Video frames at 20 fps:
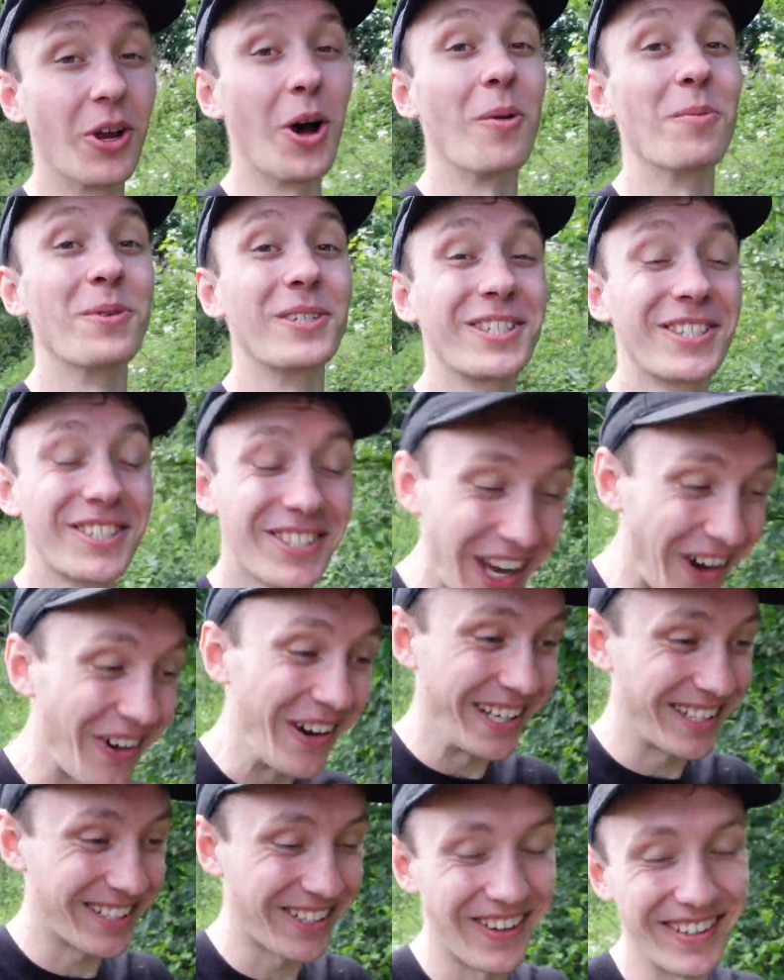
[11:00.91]
I'm so
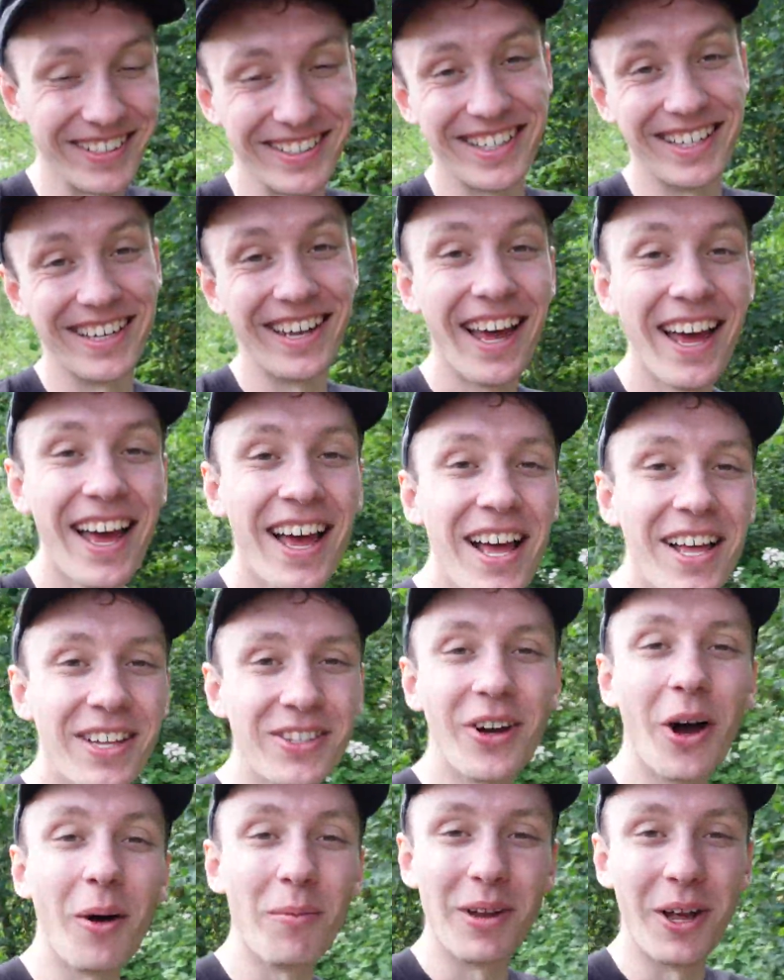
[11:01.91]
excited
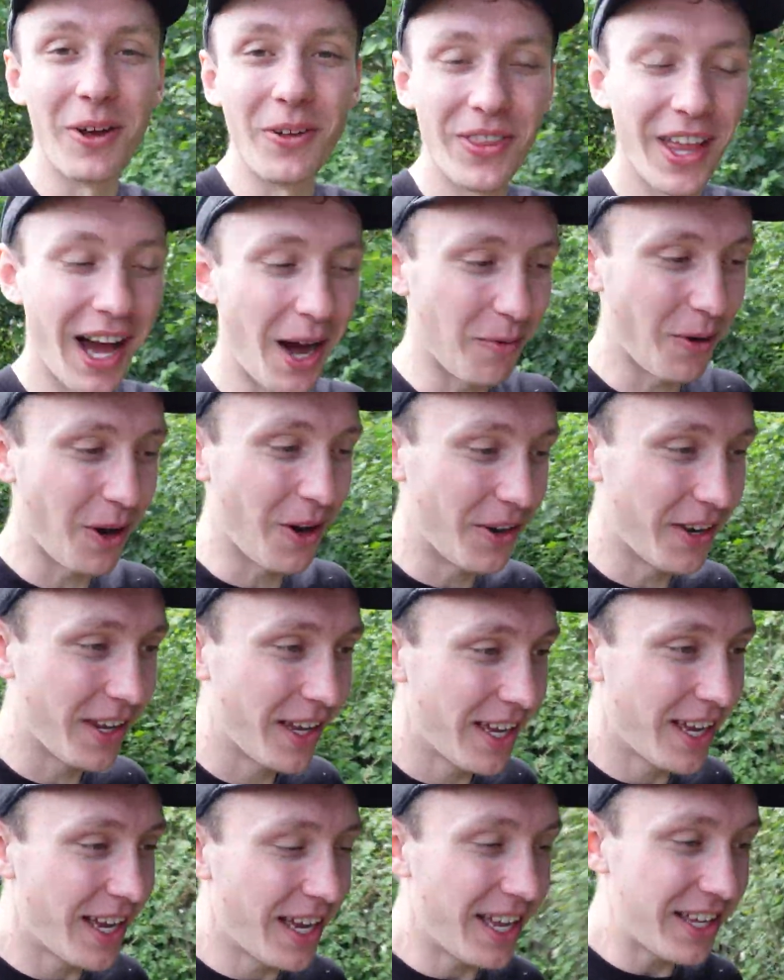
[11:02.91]
to upload that one.
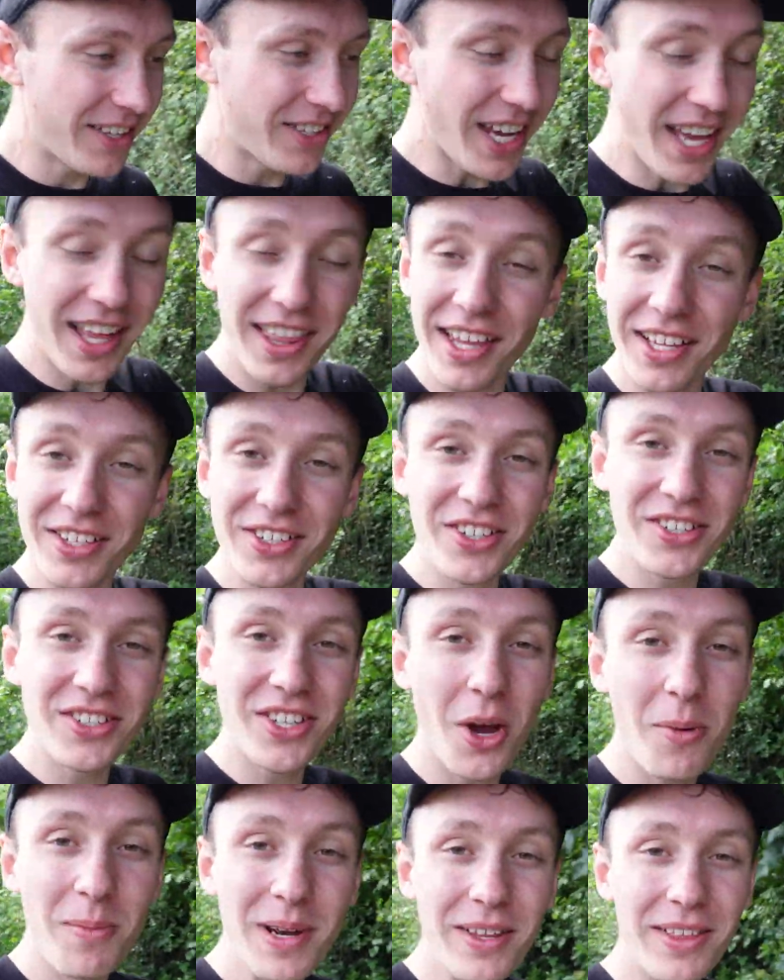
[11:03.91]
And yeah, there's just
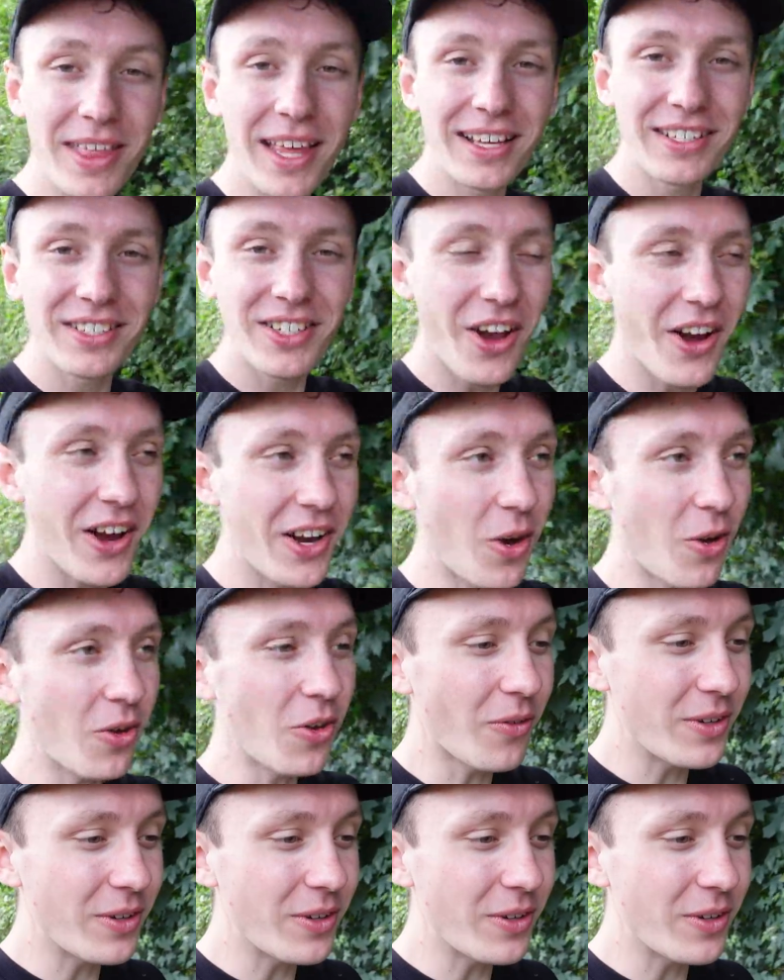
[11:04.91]
so many things going on.